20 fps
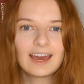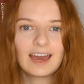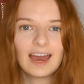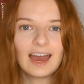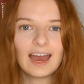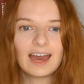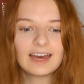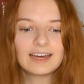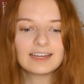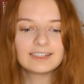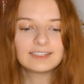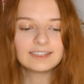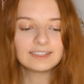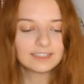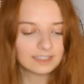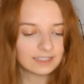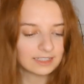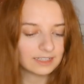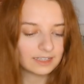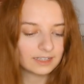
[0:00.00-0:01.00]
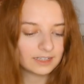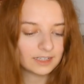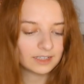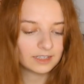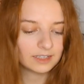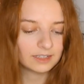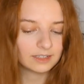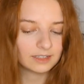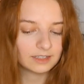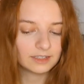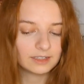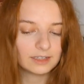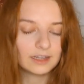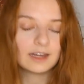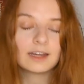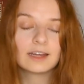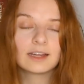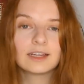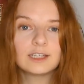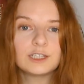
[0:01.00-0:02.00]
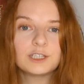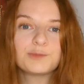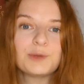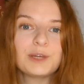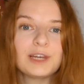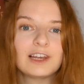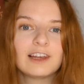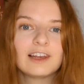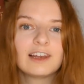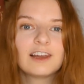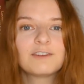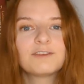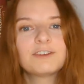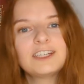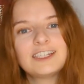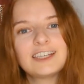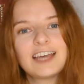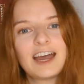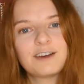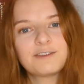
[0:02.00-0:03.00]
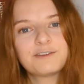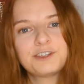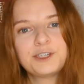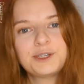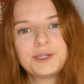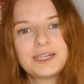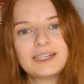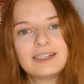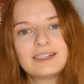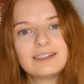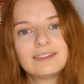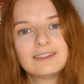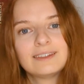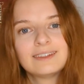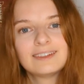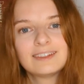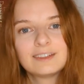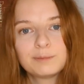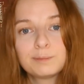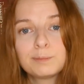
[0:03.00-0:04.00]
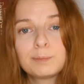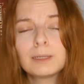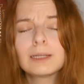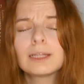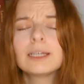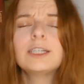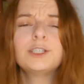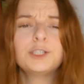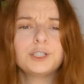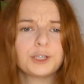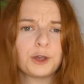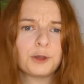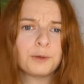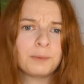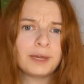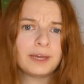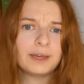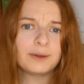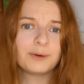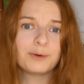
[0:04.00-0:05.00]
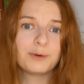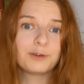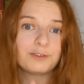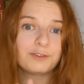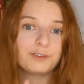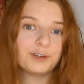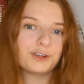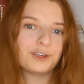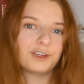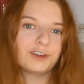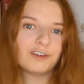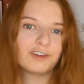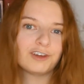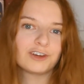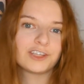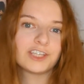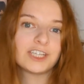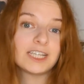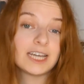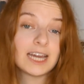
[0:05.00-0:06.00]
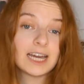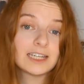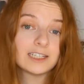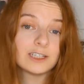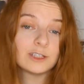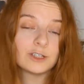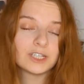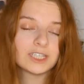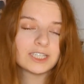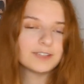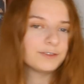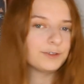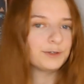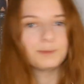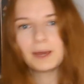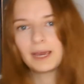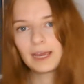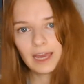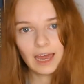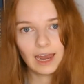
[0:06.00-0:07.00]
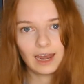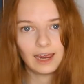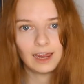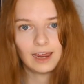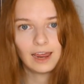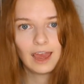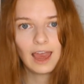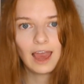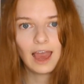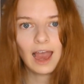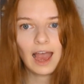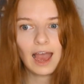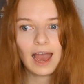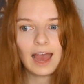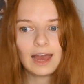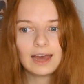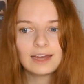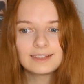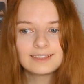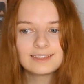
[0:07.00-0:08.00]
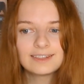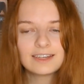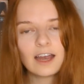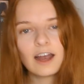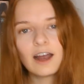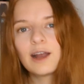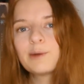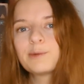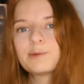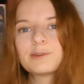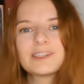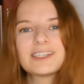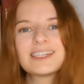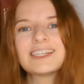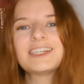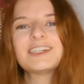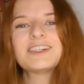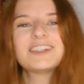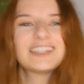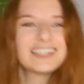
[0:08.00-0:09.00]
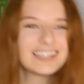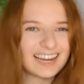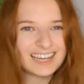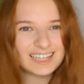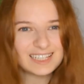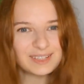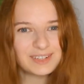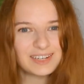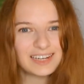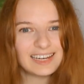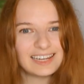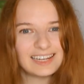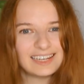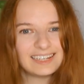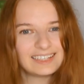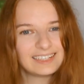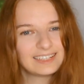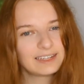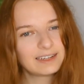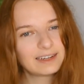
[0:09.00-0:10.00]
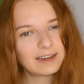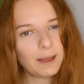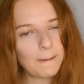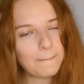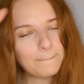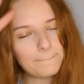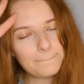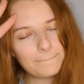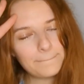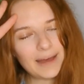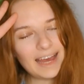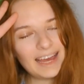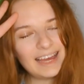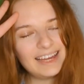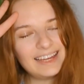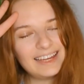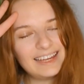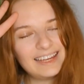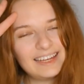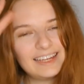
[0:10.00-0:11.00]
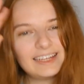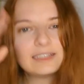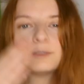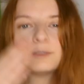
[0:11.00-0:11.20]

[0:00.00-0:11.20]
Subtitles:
And it's been lovely to have you here. Please show me all of your Curiosity catalogues if you make any, and I will see you in the next one. Bye!